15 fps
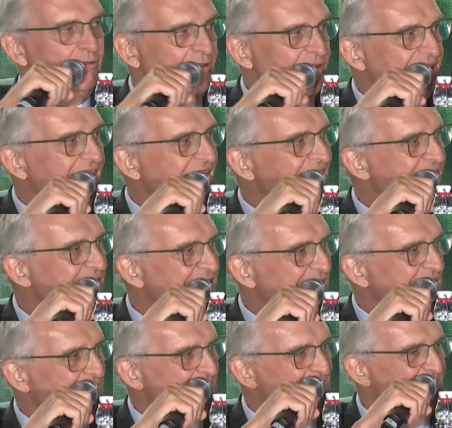that
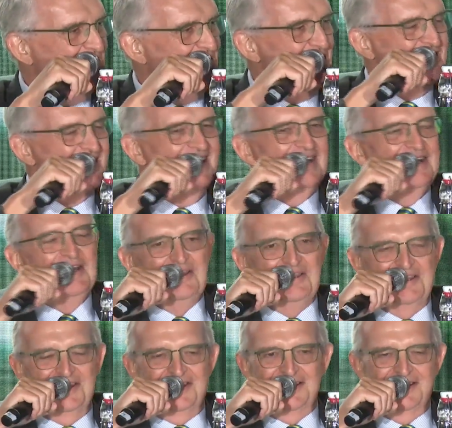Singapore is
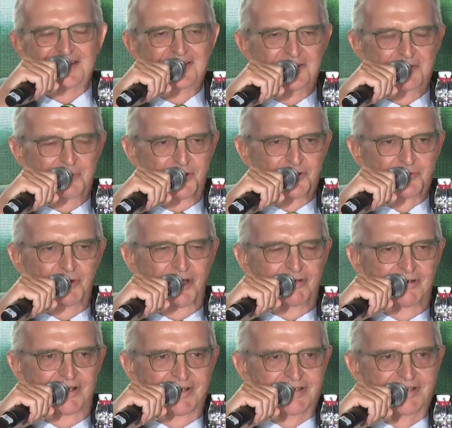the most
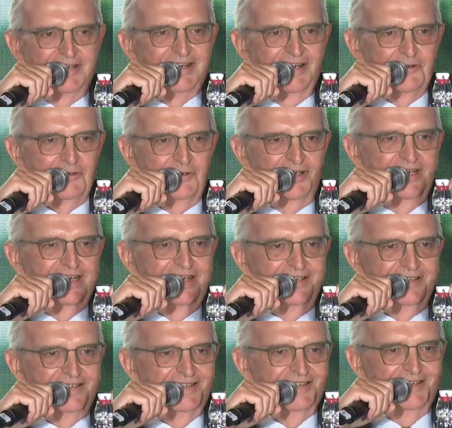regulated country
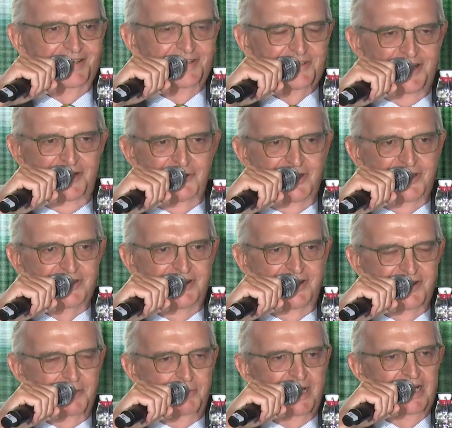in Southeast
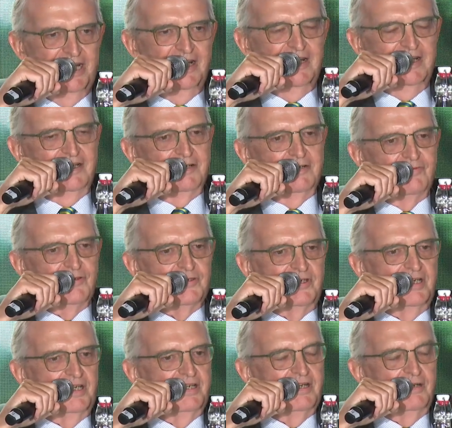Asia. But
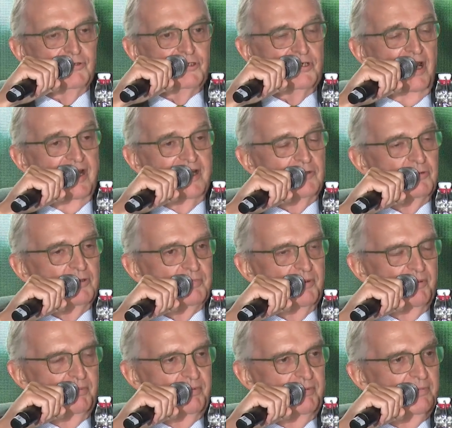obviously, China would
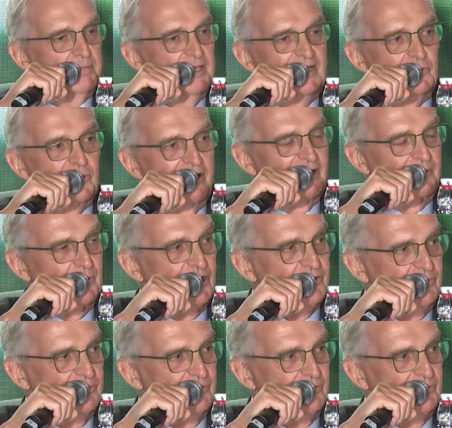probably be one of the most